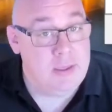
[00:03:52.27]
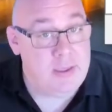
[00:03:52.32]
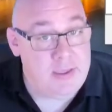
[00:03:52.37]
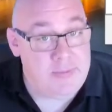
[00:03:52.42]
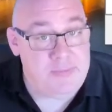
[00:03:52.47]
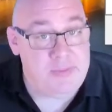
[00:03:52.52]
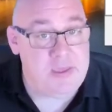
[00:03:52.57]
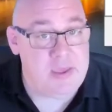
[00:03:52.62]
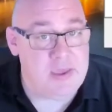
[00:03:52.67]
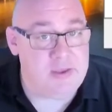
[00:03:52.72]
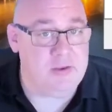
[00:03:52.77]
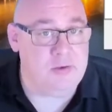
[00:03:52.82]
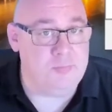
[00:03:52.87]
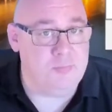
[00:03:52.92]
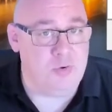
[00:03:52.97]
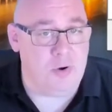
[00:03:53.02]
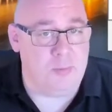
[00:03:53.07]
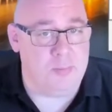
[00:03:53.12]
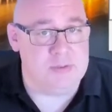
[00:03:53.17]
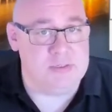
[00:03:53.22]
In the
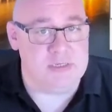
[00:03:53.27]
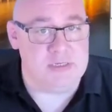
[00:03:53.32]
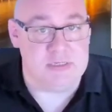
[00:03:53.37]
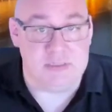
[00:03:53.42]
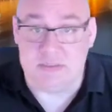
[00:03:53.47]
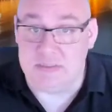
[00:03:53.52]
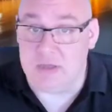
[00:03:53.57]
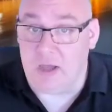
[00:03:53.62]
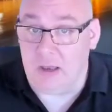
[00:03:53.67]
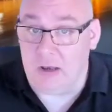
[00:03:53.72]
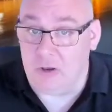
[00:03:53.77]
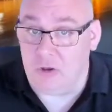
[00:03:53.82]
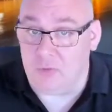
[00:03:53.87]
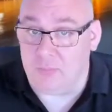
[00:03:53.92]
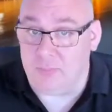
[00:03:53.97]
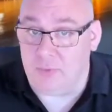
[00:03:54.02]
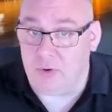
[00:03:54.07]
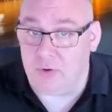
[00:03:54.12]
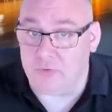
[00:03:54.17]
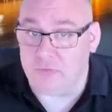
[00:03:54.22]
Edit Properties
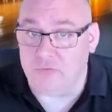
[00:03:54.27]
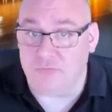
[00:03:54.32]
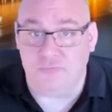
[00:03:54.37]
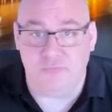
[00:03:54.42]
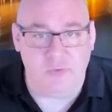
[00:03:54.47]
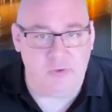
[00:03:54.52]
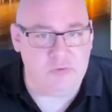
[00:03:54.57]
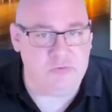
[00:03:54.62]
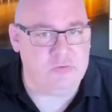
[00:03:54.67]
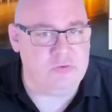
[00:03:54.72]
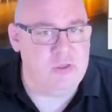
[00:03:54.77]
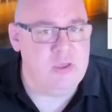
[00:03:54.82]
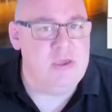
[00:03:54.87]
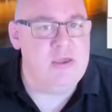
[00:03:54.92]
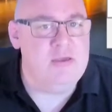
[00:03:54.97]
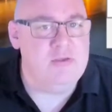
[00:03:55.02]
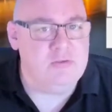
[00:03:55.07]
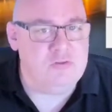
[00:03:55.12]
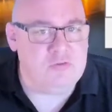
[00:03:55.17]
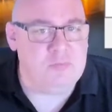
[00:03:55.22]
dialog box, first
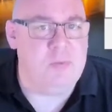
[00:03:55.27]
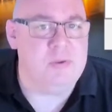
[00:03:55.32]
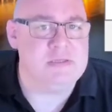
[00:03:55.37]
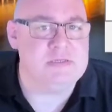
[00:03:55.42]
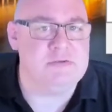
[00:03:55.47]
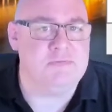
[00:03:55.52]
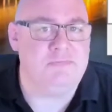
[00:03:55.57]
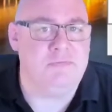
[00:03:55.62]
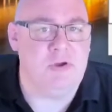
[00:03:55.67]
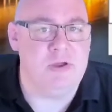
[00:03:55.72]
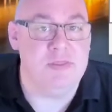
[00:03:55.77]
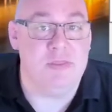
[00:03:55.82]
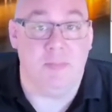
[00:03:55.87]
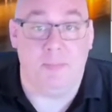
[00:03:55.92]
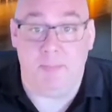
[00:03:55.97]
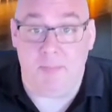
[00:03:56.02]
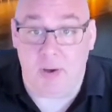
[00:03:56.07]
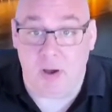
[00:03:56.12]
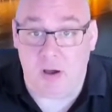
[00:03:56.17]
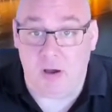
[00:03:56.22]
specify the
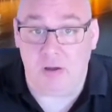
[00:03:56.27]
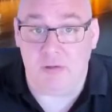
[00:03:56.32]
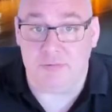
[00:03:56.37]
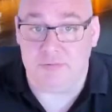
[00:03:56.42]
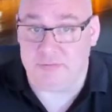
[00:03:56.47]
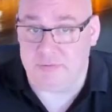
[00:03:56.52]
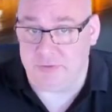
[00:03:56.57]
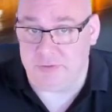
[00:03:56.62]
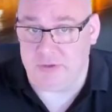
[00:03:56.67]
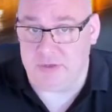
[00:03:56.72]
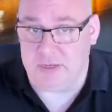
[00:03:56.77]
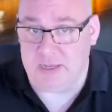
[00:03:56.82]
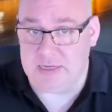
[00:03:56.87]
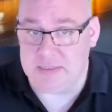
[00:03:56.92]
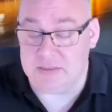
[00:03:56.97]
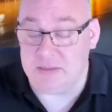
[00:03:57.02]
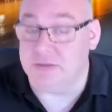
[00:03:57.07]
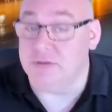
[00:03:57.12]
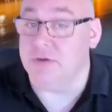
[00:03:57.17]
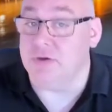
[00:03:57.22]
path to the
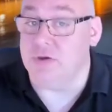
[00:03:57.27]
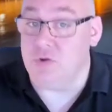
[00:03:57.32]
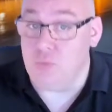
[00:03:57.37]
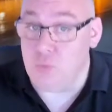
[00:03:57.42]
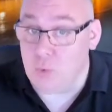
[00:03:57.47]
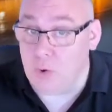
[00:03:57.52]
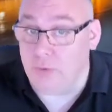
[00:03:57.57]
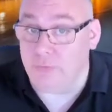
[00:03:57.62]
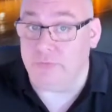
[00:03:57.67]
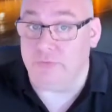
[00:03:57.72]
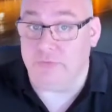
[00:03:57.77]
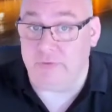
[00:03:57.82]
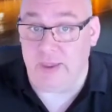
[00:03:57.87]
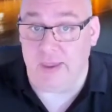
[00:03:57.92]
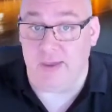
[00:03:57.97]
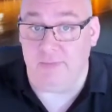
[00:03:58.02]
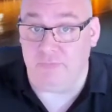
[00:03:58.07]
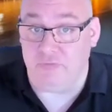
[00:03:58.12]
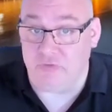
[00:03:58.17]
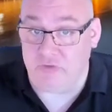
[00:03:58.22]
data that you want to
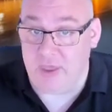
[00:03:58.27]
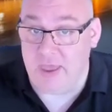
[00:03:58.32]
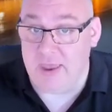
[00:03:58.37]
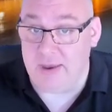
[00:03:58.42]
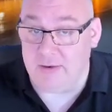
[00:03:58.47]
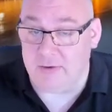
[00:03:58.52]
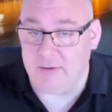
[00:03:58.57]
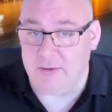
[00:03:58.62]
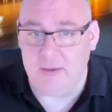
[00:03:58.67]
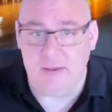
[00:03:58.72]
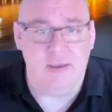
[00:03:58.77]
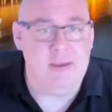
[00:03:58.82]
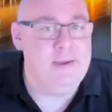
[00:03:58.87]
have scanned.